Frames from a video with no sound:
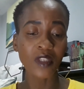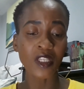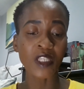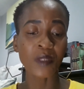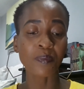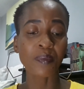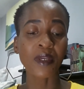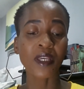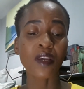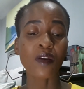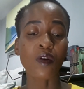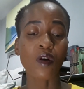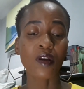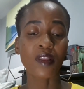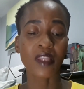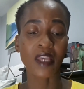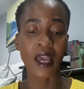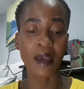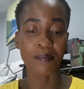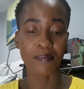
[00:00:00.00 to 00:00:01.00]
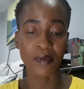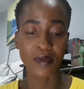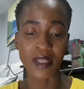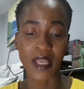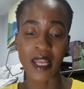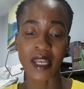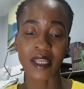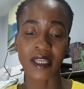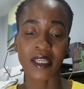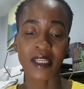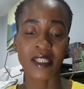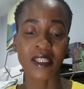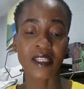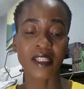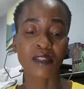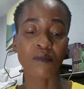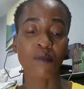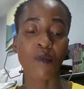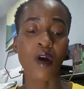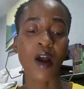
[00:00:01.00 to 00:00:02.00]
Speaking on the abuse
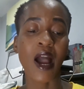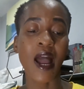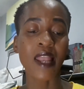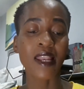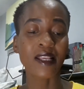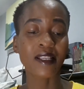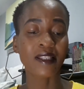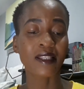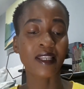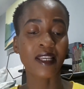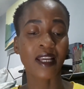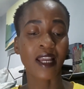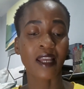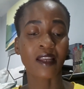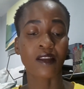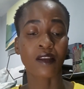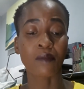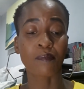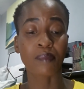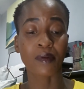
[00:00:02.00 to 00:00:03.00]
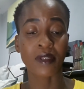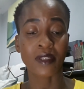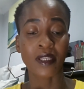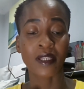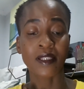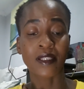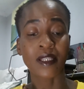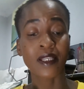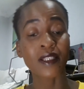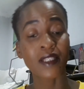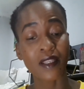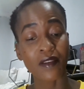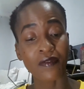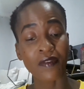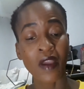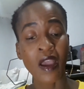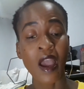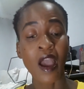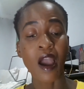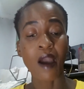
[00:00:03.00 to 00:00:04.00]
allegations, Mohale's legal representative,
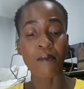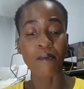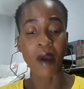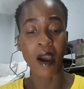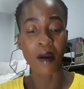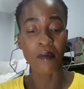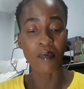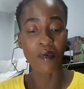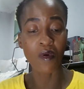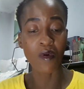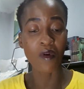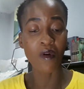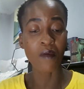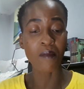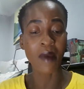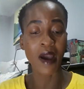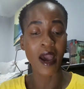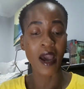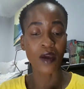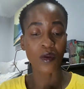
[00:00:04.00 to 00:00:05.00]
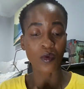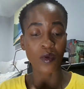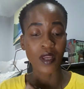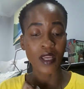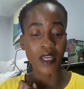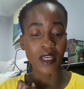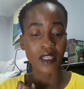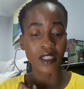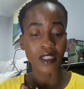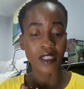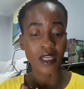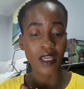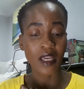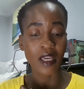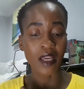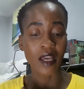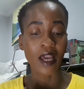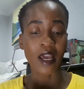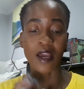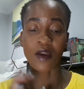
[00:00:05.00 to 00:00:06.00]
Mabu
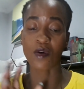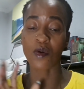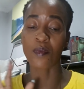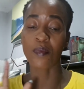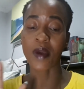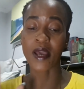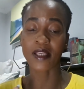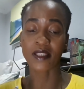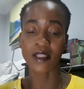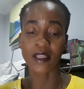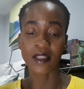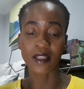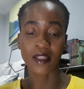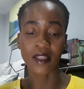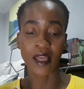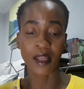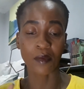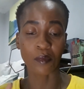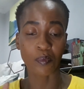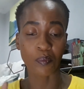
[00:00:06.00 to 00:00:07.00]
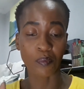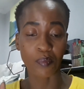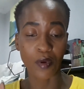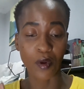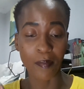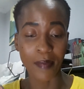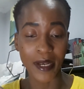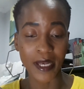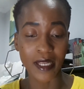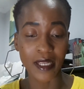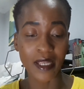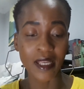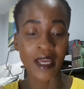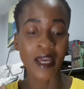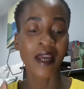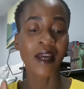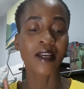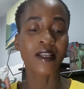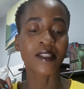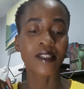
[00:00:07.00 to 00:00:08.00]
Marweshe, I hope I said that properly,
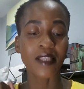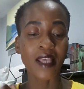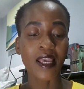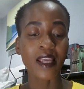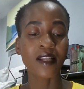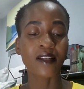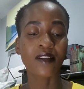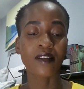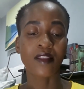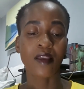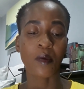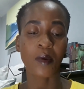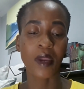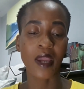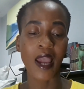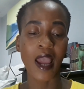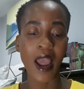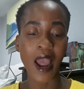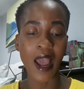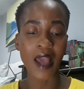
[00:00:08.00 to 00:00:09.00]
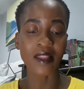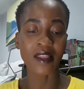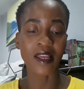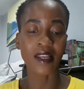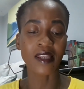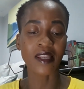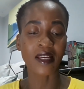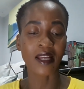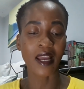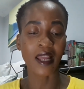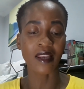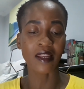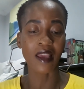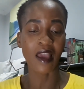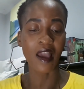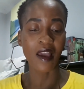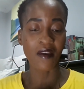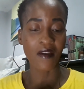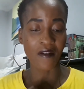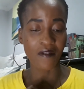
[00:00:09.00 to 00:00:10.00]
said there were other legal
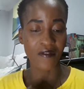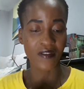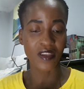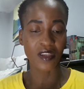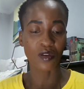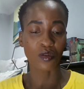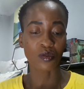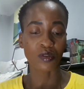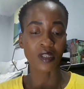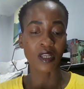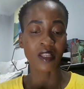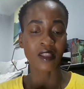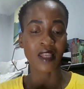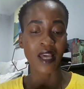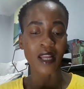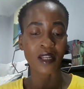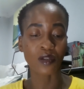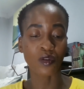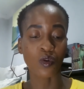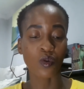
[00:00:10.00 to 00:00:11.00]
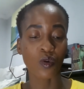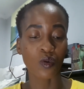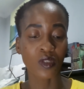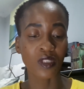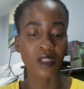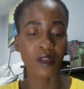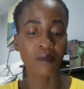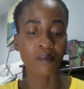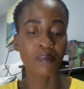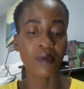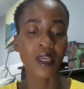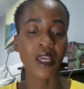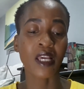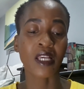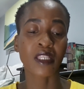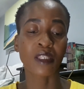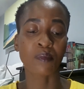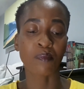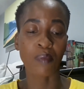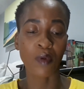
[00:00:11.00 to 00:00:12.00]
avenues that could be
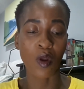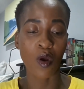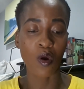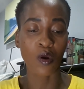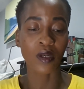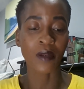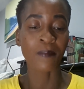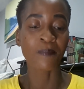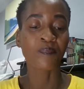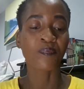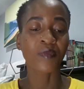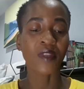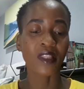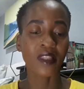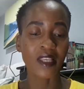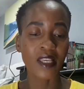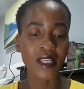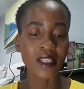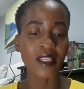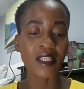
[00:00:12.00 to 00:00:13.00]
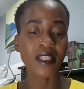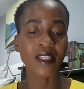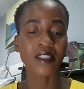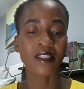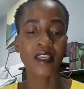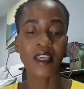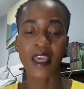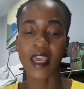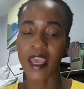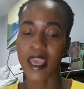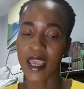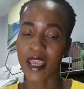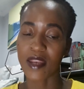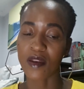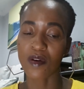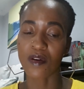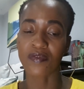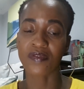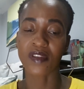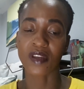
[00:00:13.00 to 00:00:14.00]
explored. This is the end
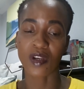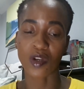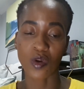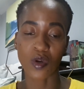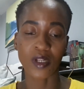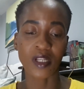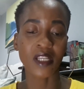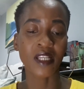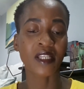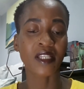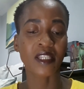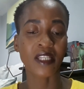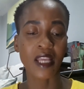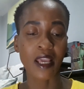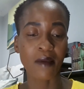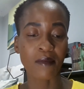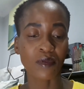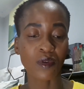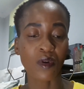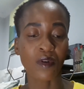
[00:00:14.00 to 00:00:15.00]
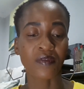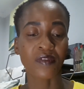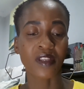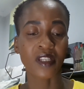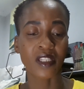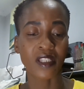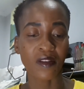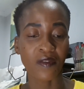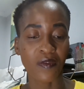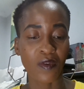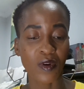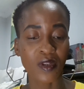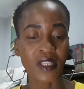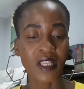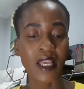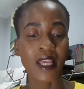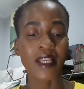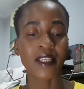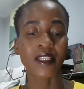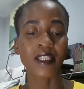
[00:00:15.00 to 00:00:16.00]
of the road in terms of the divorce,
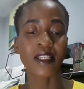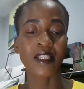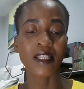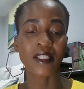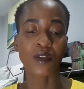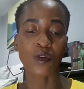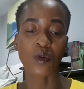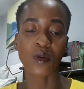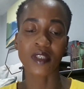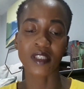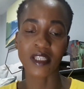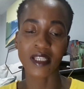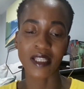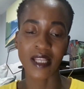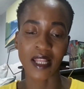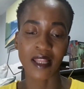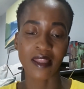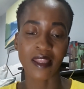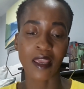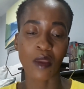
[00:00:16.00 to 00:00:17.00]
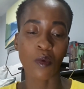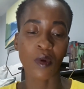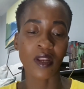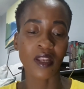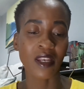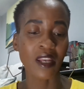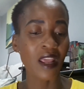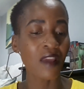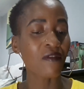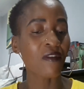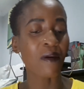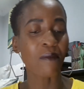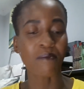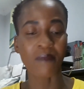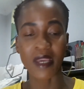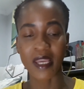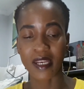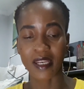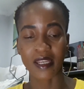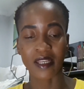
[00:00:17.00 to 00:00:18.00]
as it is considered they were never
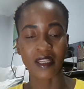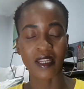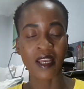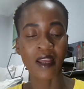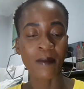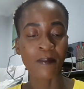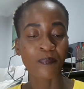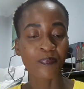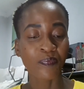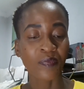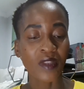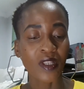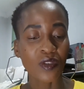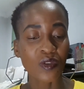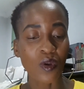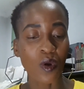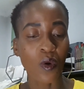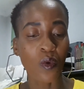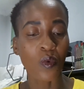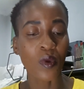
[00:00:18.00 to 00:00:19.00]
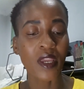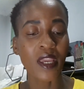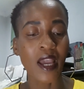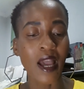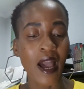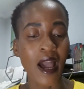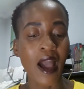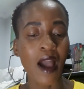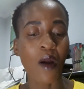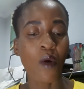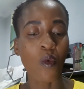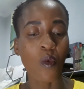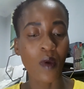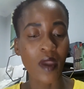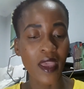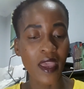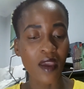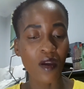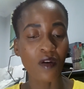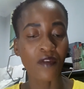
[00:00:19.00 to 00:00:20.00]
married. So we are
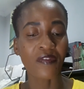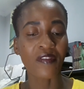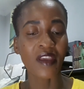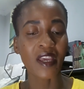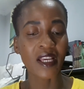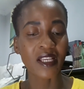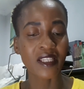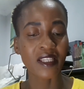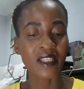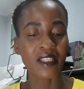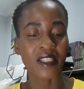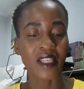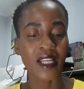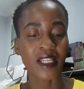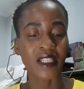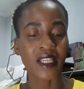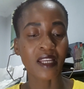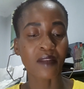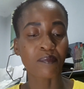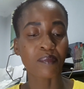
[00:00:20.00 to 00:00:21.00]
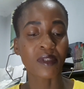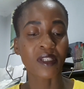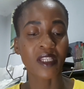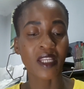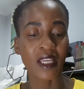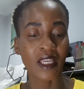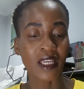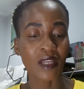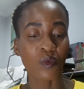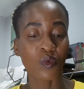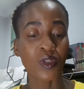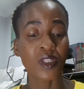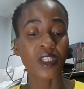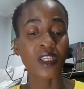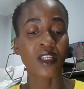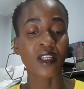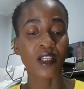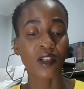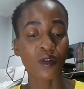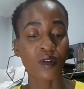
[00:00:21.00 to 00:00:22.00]
aware of actions that can be taken, which
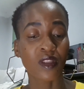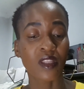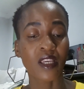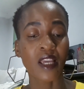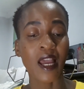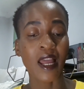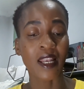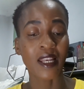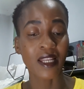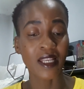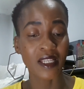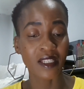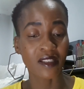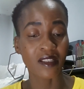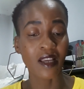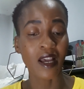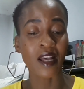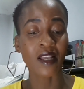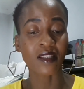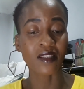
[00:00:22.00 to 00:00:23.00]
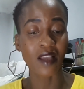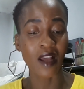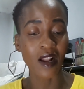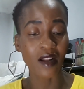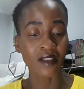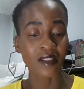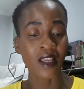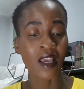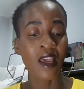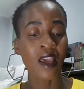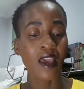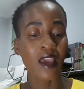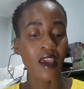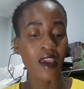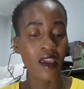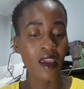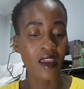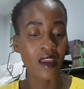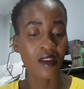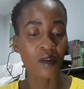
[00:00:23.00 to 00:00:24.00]
include the alleged assault,
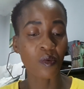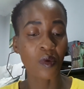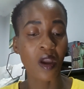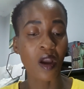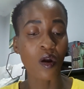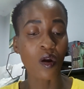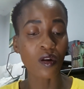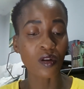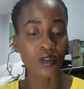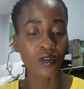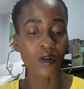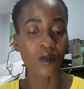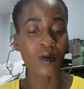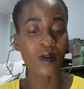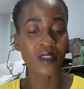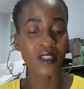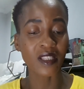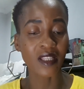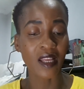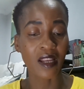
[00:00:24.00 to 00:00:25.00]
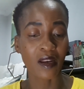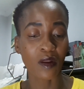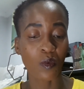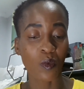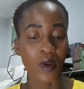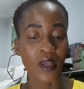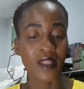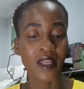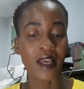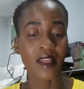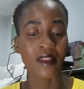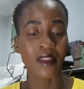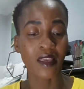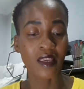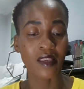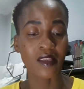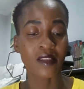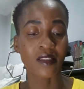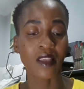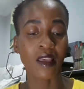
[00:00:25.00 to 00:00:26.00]
and we are also considering whether
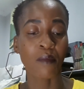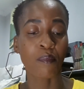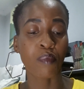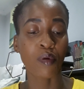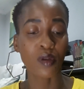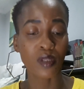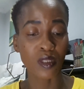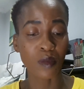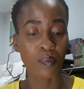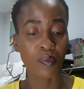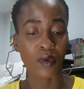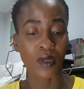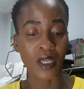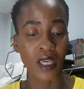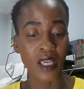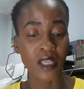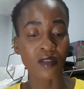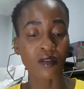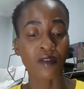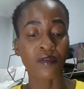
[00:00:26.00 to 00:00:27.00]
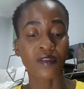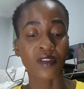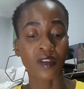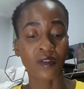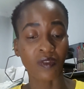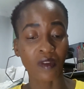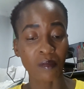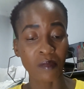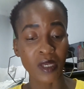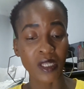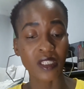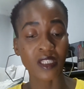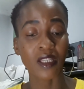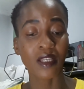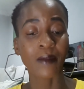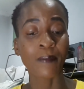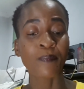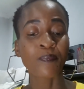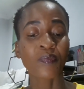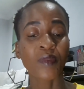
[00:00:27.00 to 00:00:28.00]
there is a possible case of
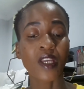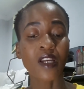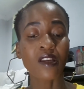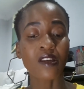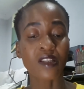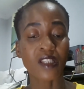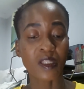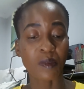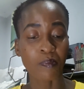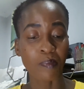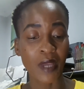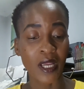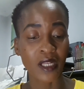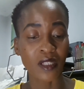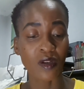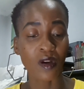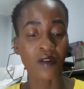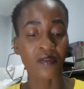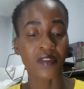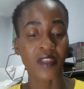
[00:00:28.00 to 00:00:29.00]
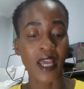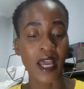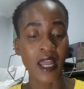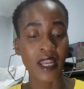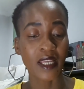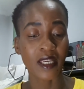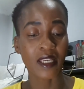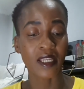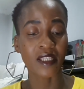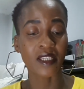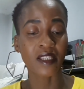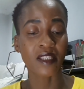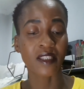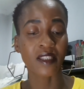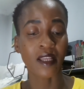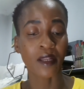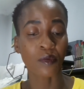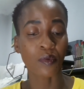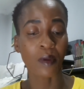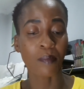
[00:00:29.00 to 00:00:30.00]
defamation in respect of the allegations
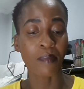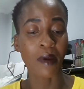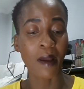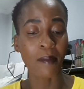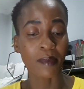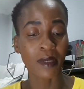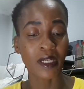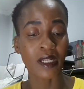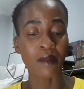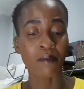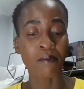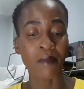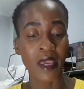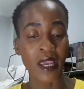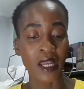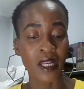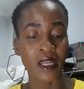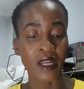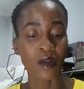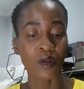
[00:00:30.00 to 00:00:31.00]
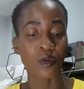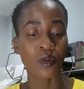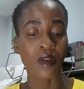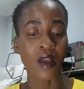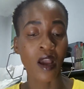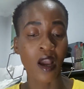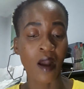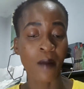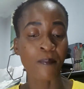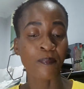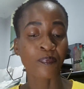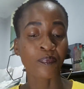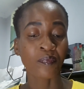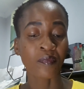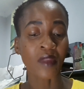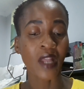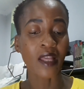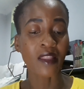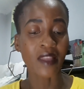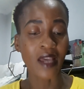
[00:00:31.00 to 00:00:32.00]
that were publicly made
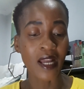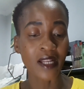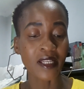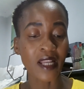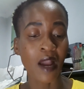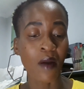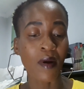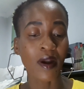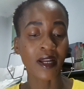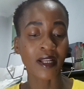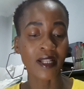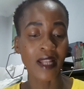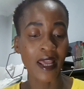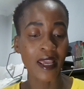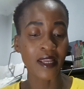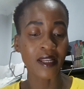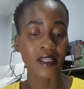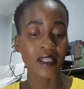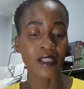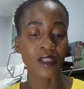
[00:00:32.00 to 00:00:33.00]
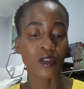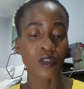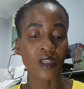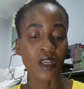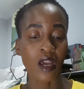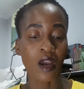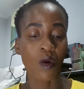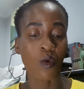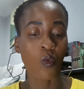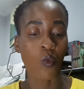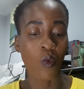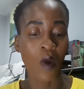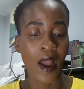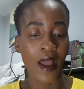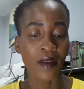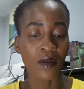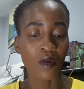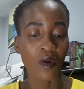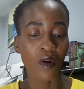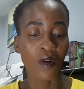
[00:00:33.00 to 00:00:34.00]
that our client is
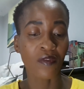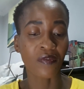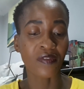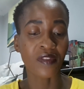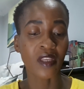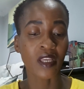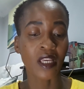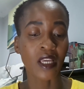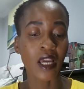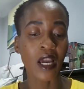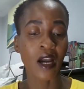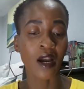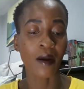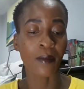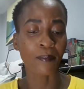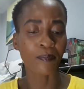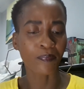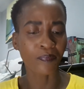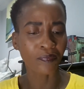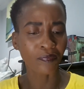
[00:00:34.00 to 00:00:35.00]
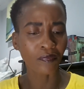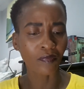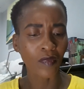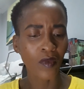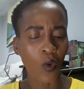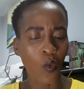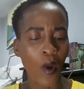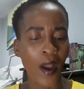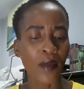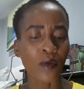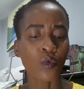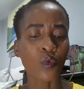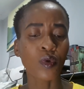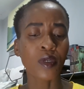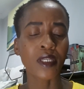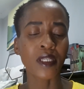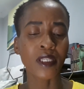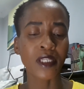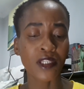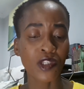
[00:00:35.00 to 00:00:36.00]
one of the one who
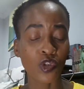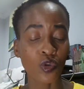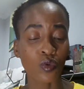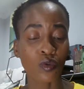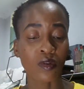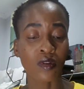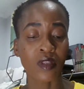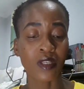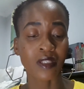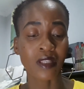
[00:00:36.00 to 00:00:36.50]
issued the